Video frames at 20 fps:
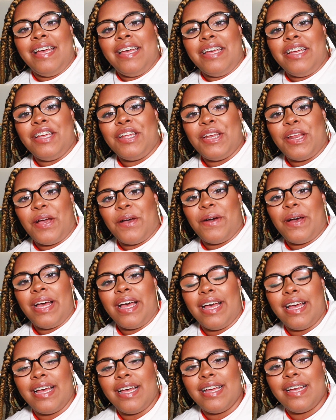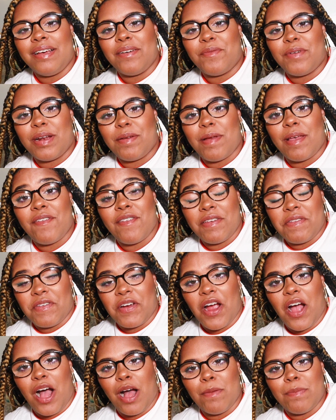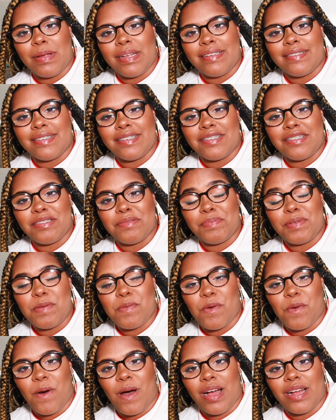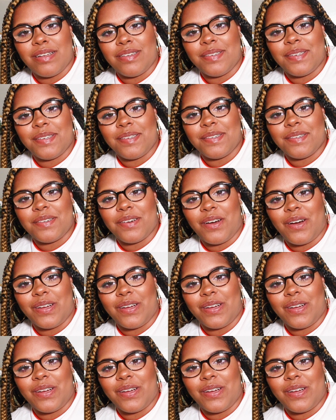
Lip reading: you know, one of my favorite hobbies is to people watch